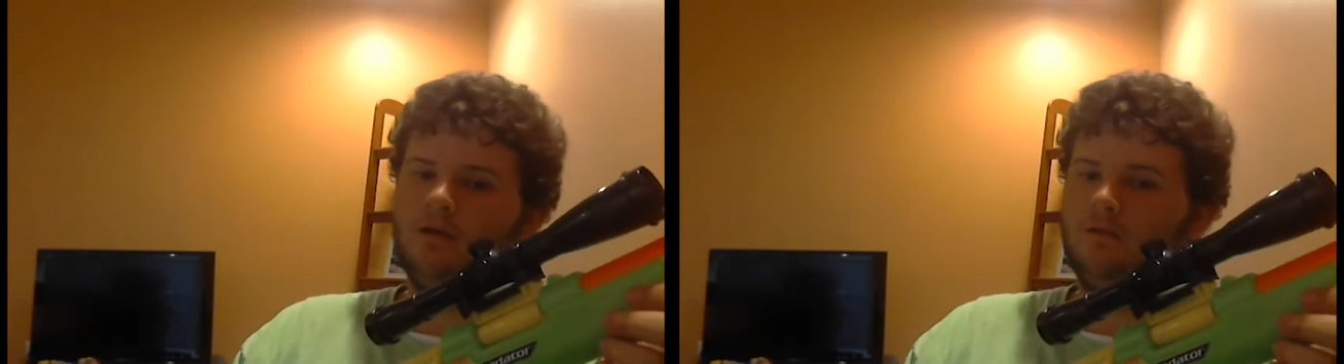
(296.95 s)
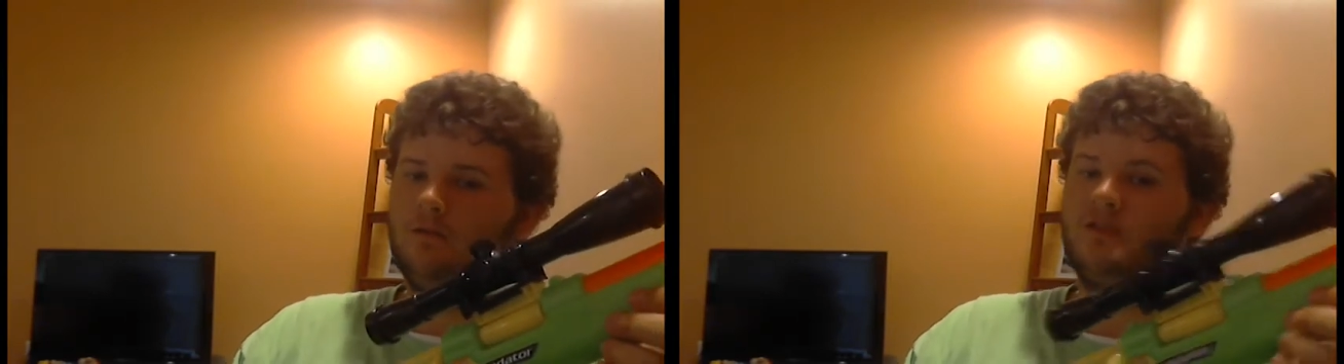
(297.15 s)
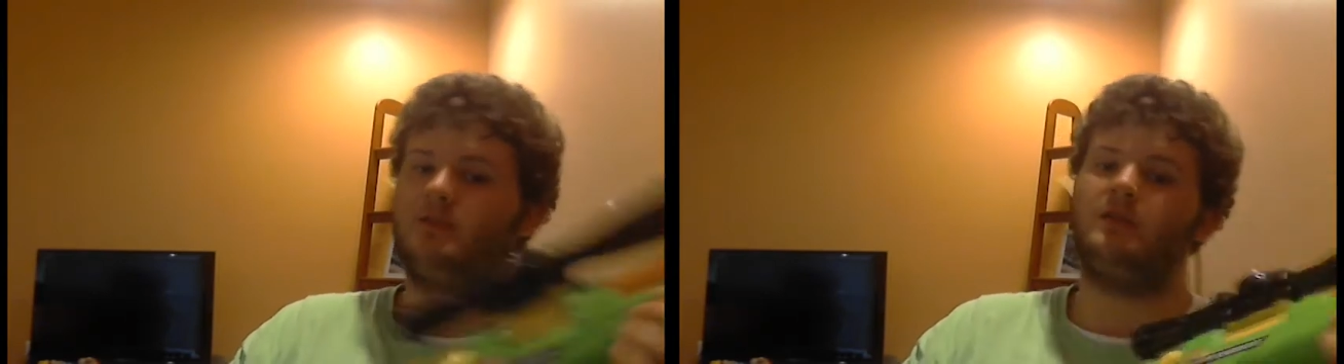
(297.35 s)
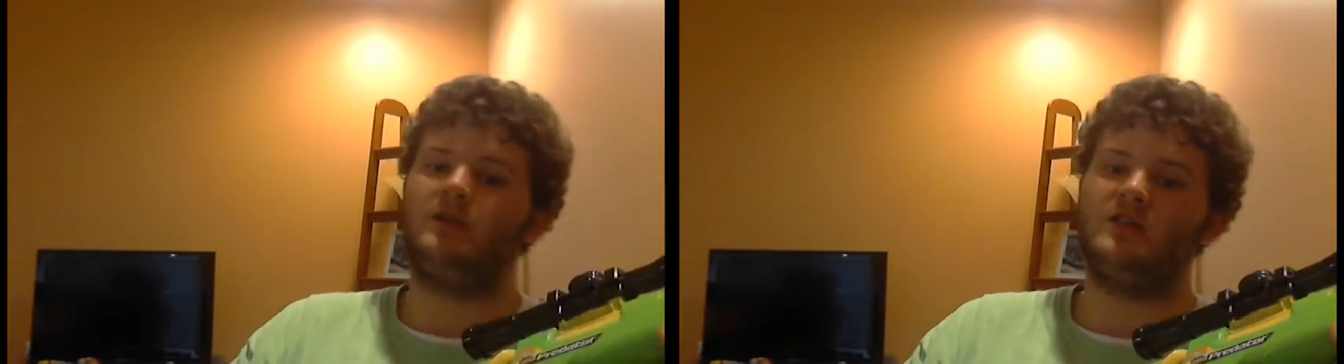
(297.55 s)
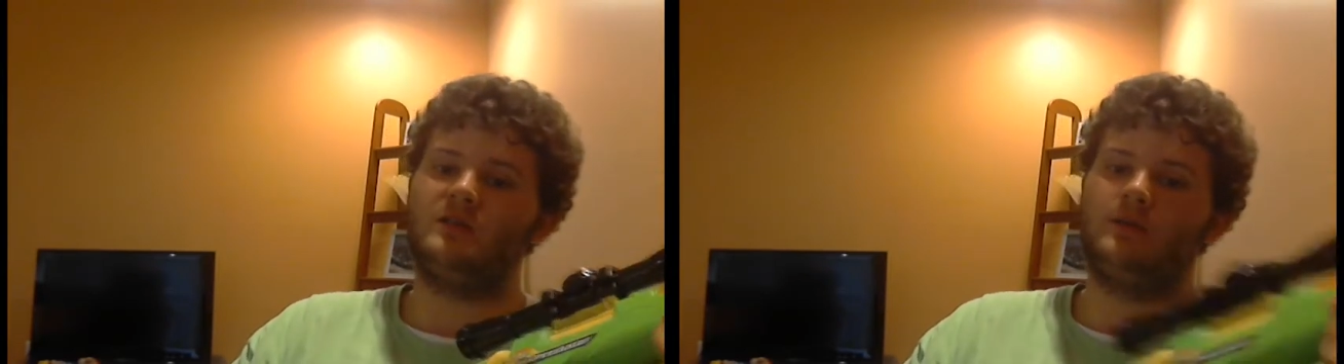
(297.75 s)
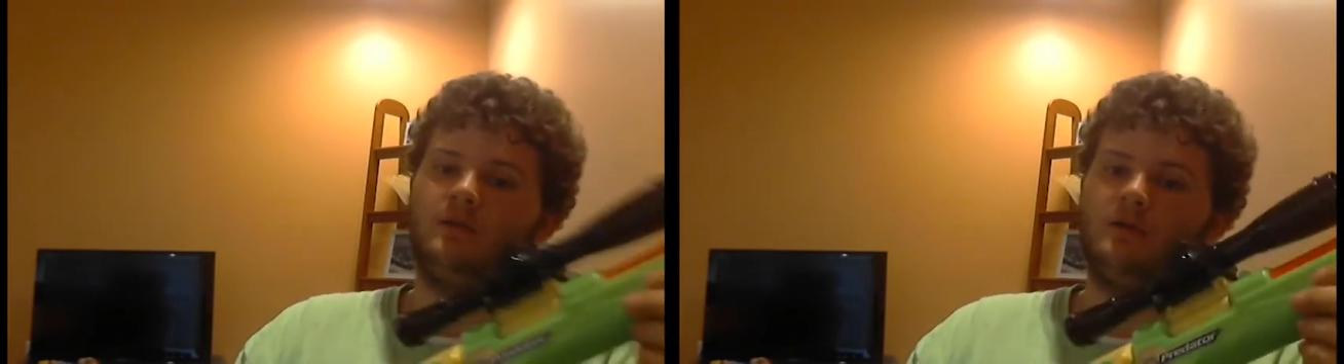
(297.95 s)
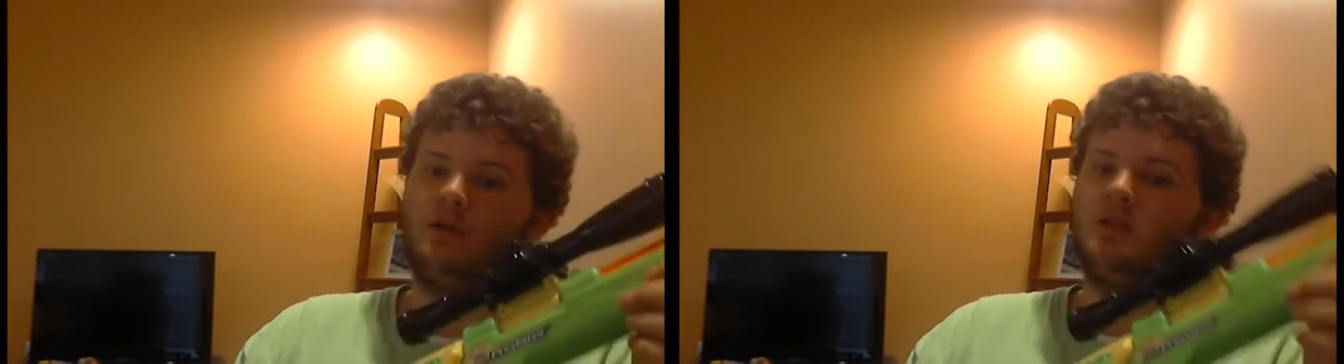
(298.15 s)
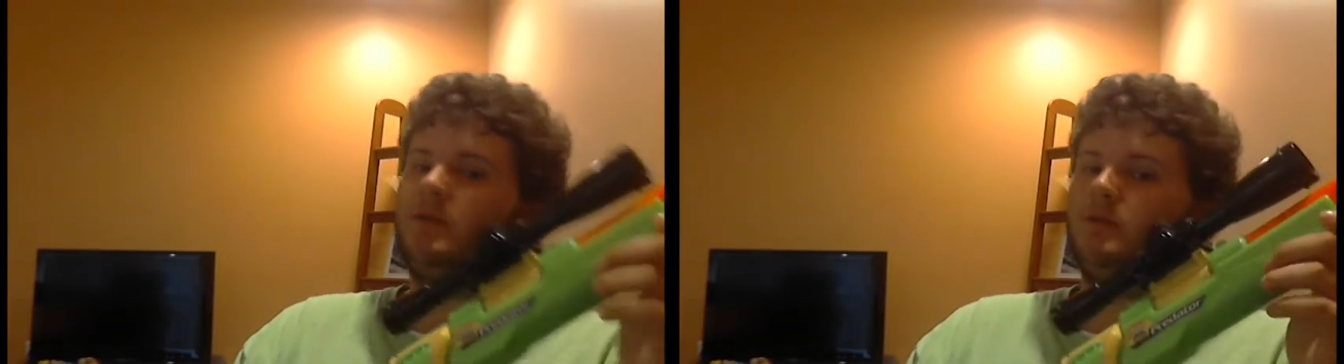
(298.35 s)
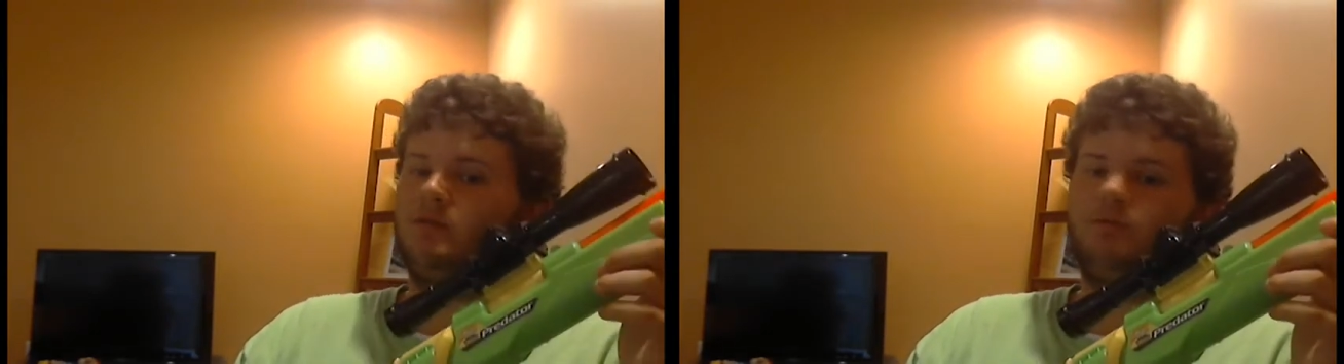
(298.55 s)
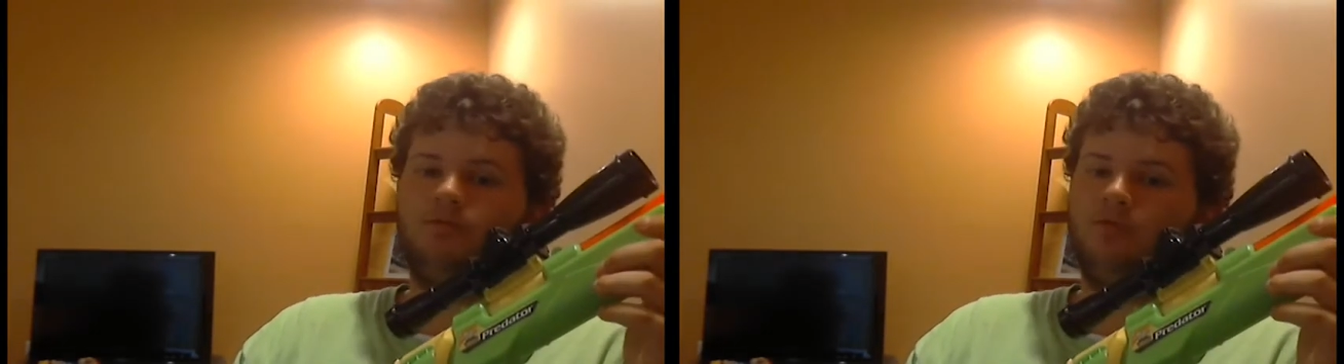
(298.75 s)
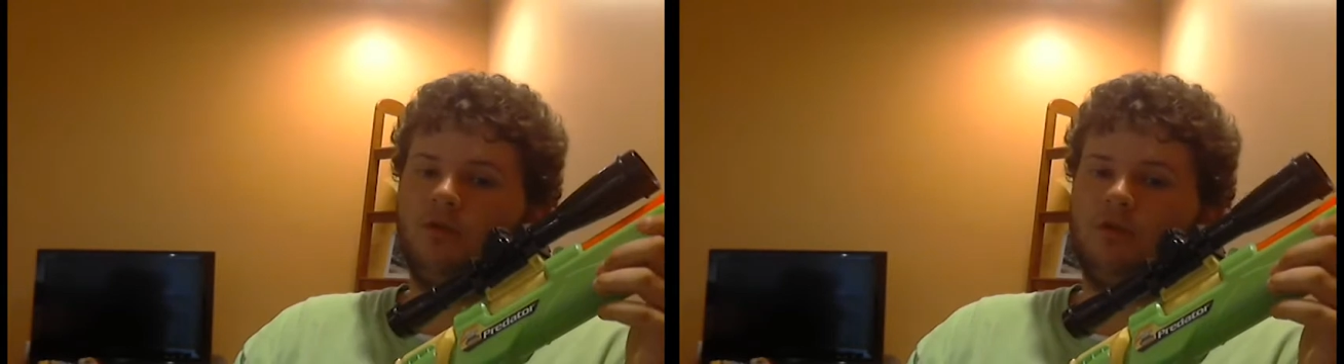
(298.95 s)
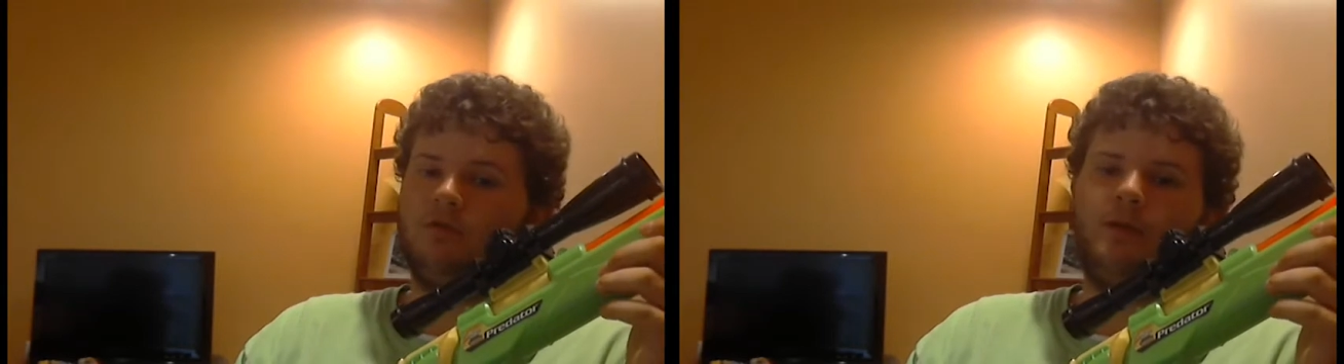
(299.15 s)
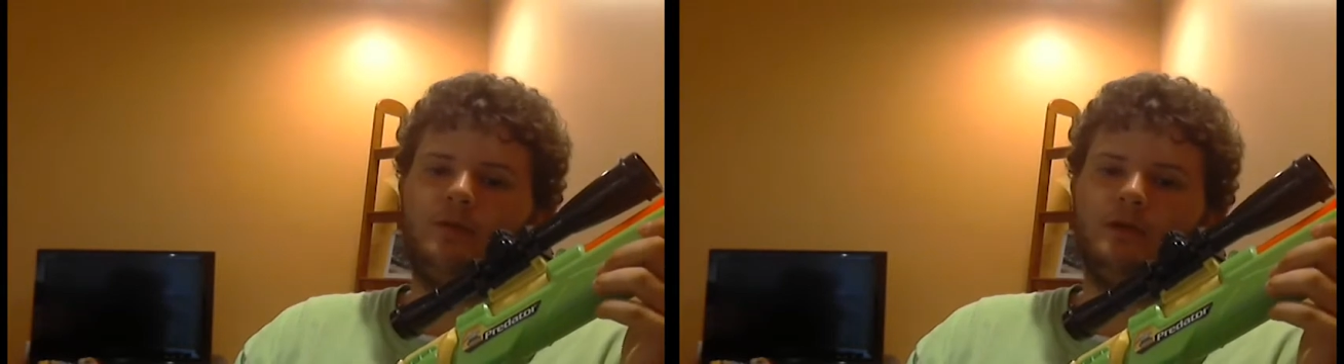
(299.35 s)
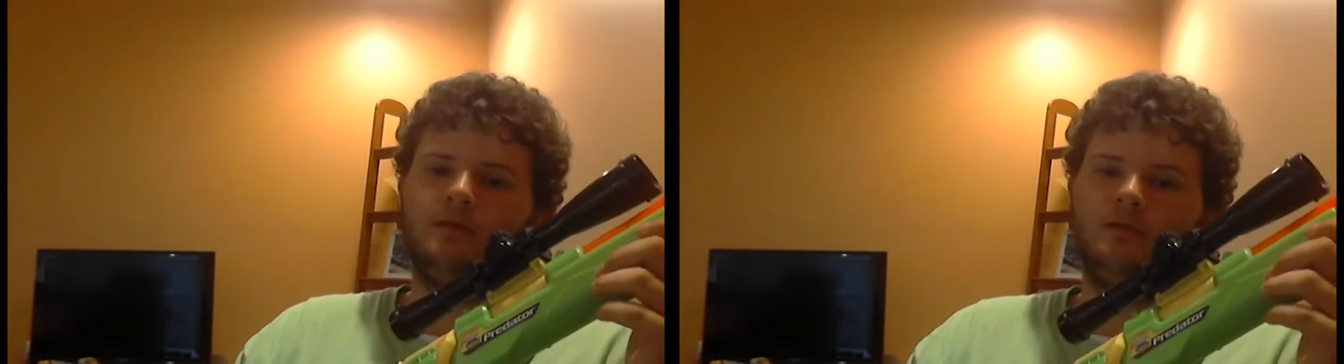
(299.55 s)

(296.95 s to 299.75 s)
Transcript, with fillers: For example, Gunsmoke. Gunsmoke was pretty crappy.